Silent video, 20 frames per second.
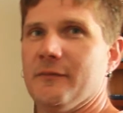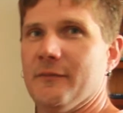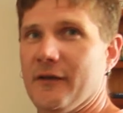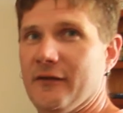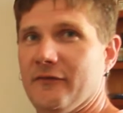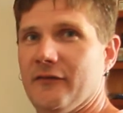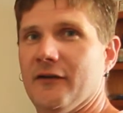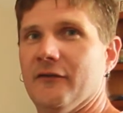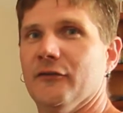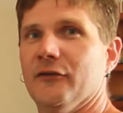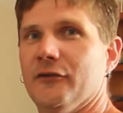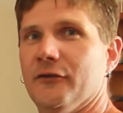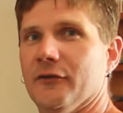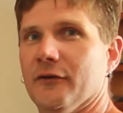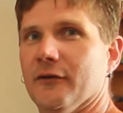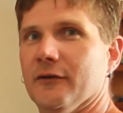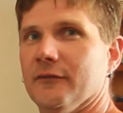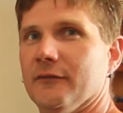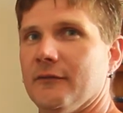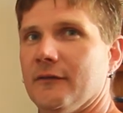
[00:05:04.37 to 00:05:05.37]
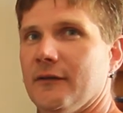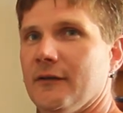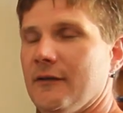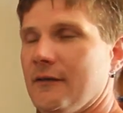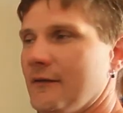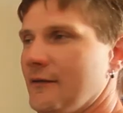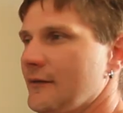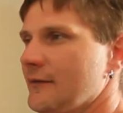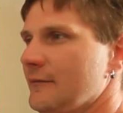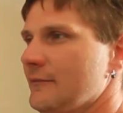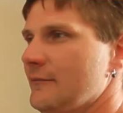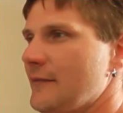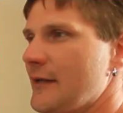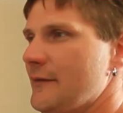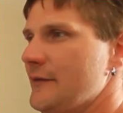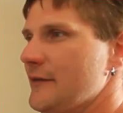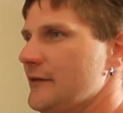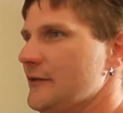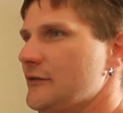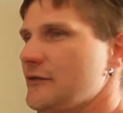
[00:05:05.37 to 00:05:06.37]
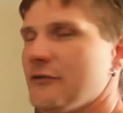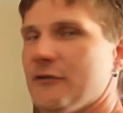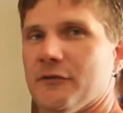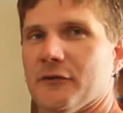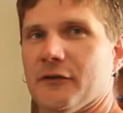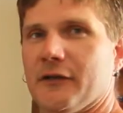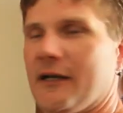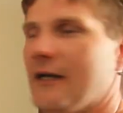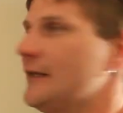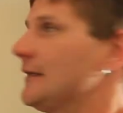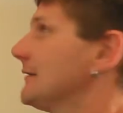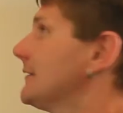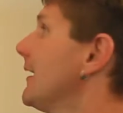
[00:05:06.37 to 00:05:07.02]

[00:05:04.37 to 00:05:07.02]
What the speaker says: my favorite door. Maybe the two are kind of